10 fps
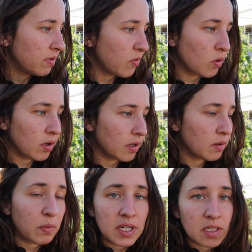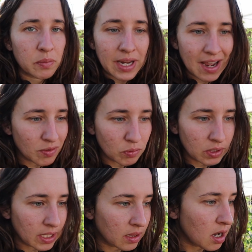before winter. We have a
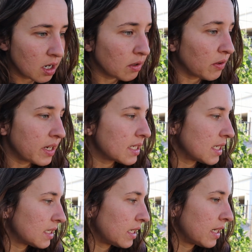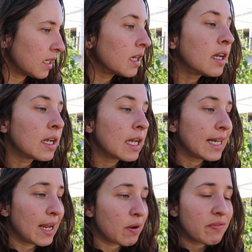really long growing season here.
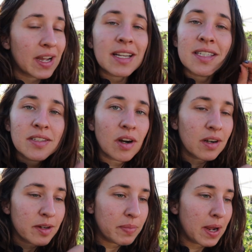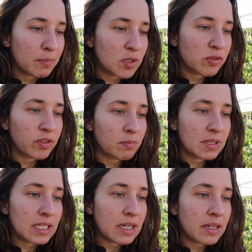Now, if I had started peppers
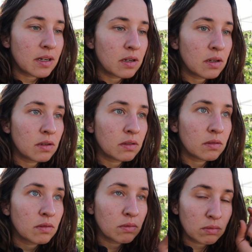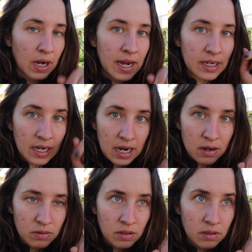from seed right
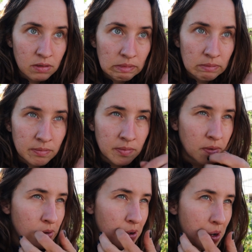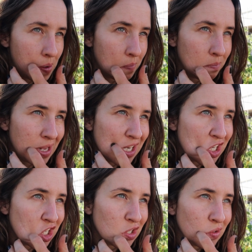now,
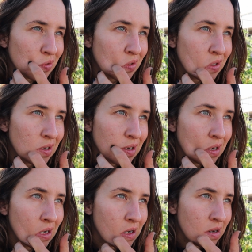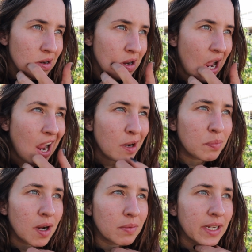mid-June, I
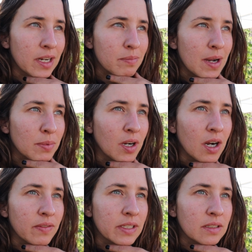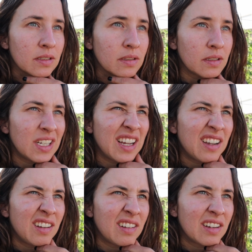could probably get a pepper harvest.
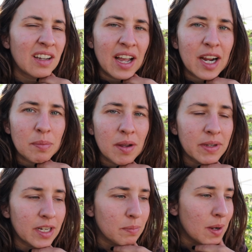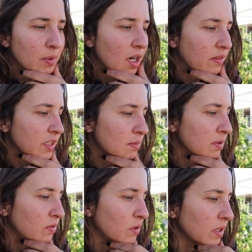Yeah. I could probably get a pepper harvest
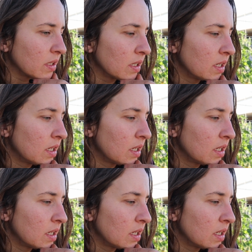before